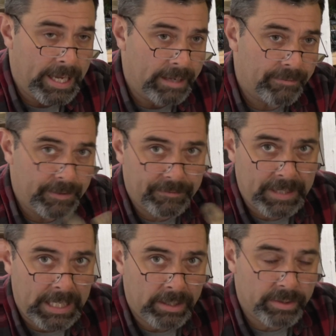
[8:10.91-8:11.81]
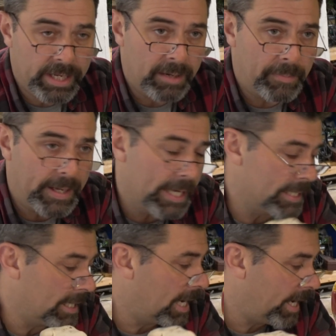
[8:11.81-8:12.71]
that 15 or 10
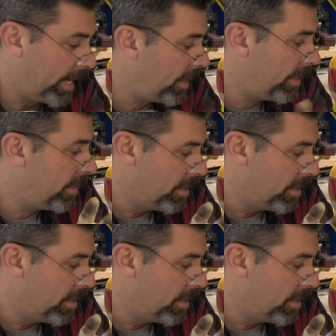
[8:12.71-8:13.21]
psi,